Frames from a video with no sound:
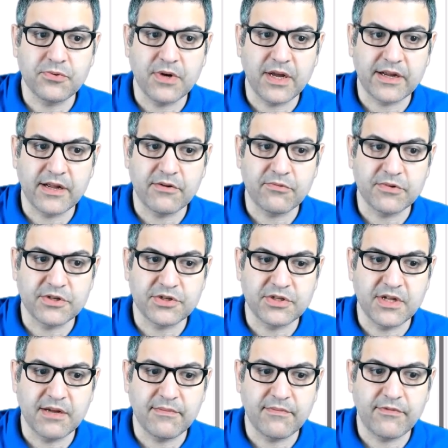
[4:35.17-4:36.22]
I can reach
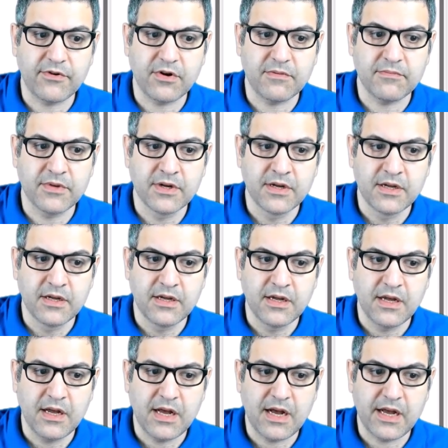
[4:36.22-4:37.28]
them from
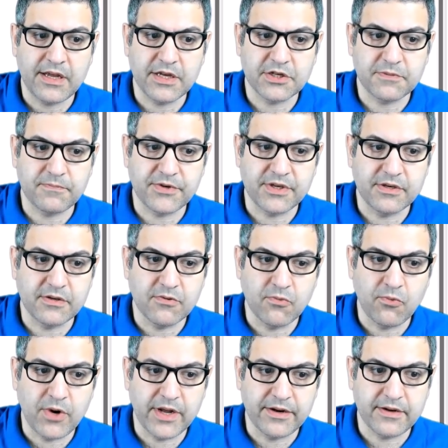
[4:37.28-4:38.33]

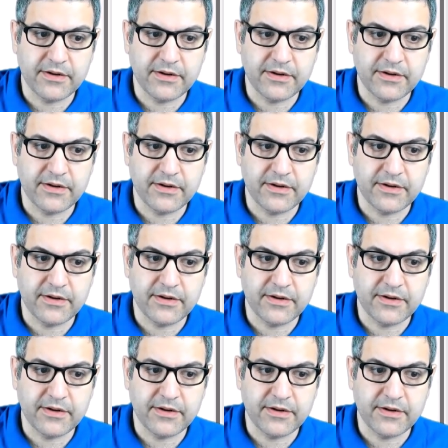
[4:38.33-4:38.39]
ISP1.